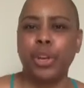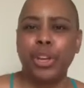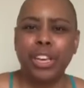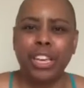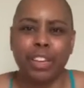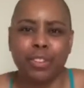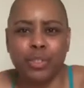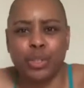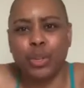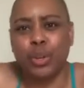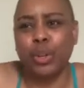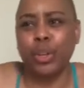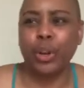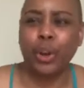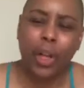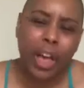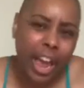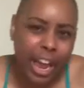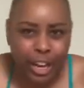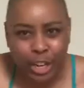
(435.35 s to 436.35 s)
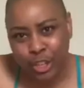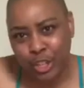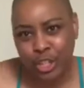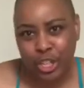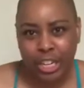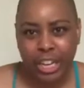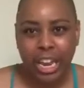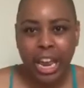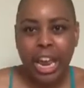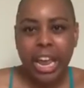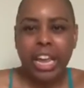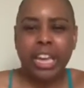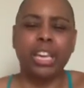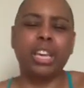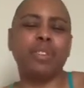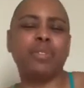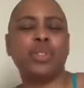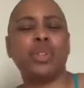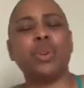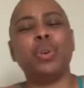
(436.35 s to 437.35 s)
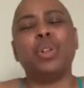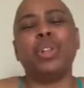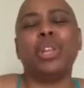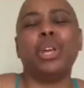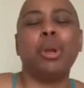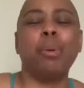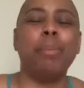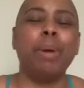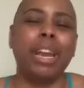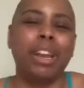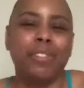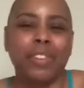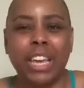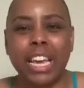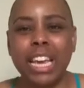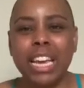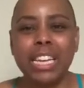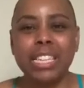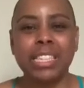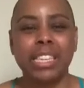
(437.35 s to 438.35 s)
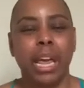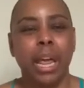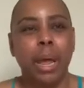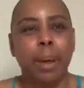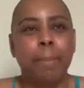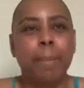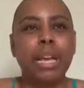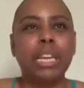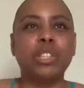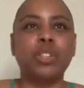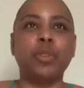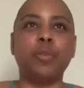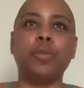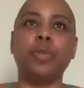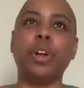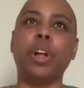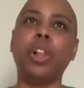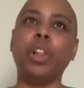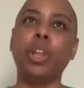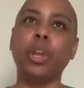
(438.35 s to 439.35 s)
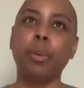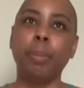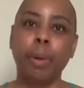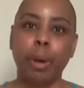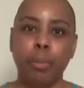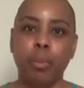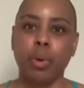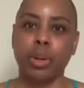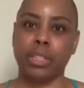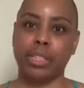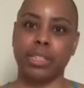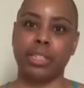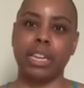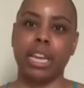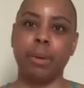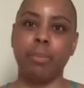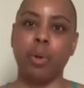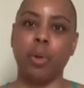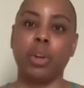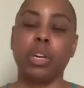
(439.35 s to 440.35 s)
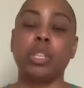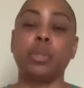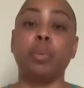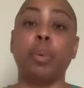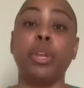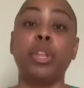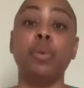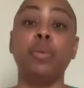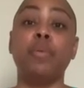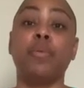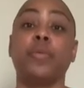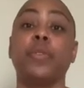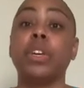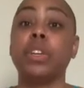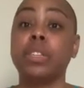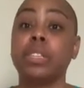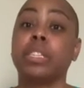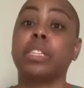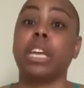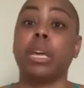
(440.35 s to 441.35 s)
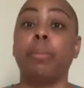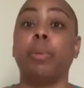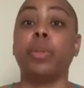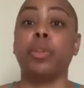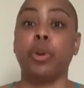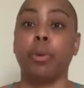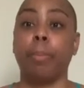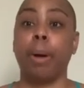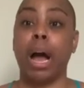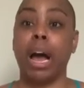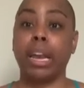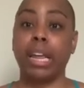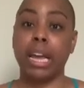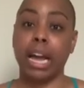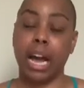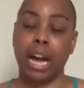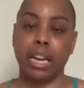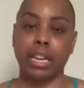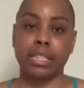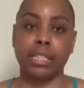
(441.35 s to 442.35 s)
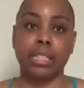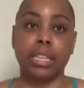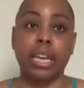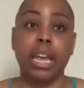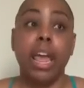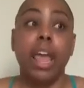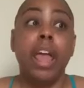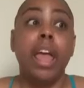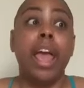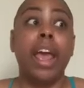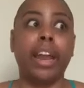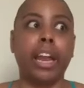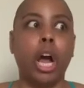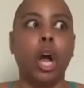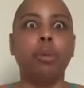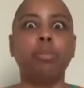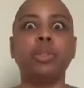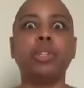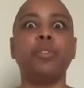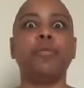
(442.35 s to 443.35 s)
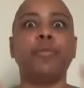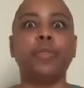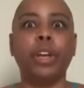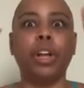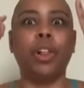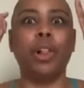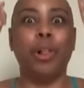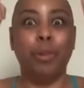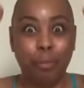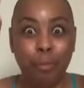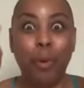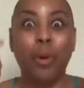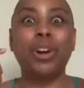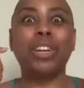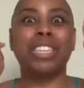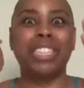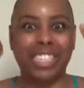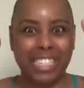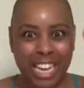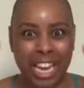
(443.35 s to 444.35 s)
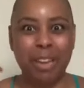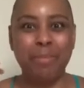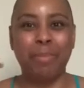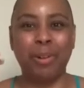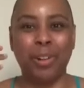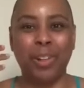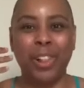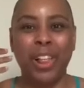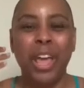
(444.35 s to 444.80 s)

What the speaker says: It gives you a little energy, gives you a little bit of heat, makes you feel a little bit more stable, because when you feel stable in your body, honestly, it helps you feel more stable